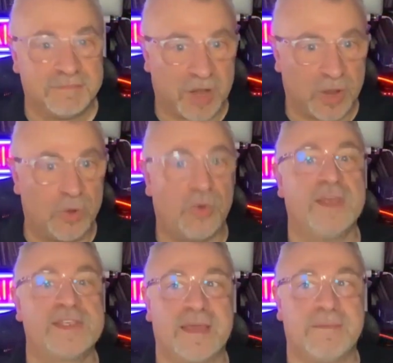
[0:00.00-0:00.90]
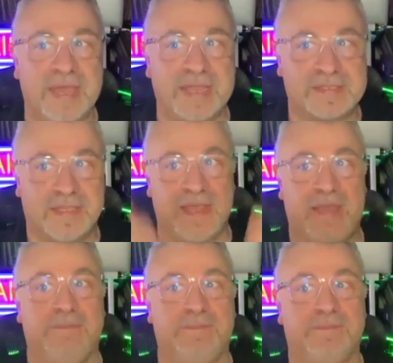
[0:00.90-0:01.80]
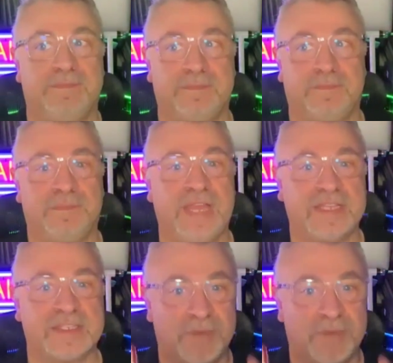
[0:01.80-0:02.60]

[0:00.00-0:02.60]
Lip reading: but I always come back to that. That's